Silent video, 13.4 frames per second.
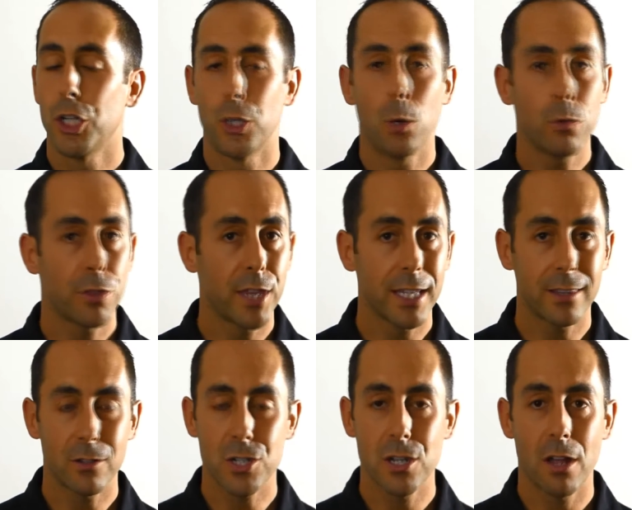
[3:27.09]
don't
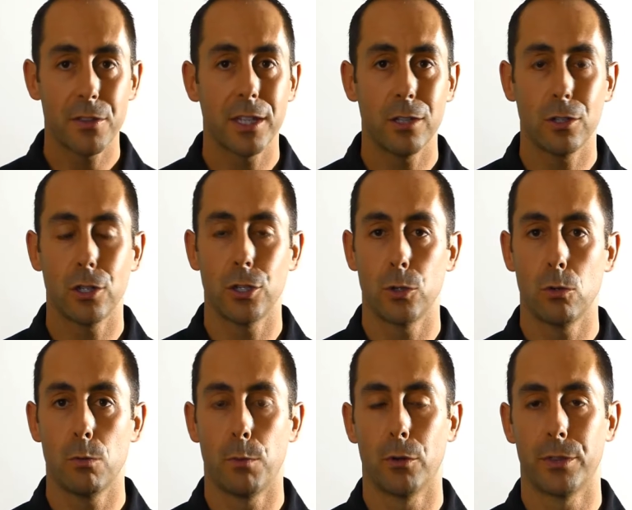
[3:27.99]
think there's nothing you can
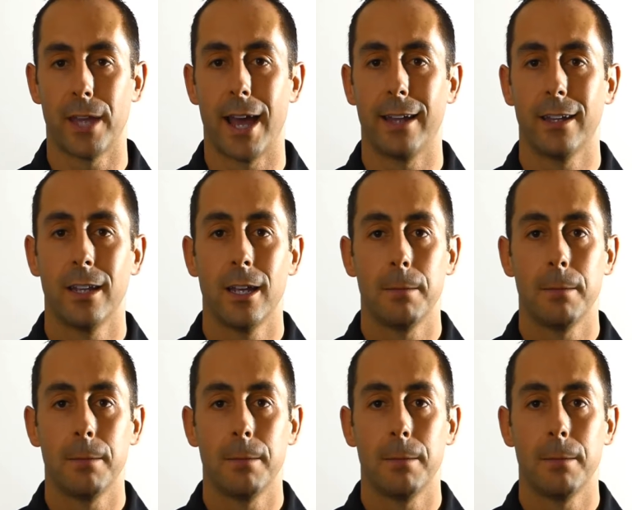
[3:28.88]
do about that.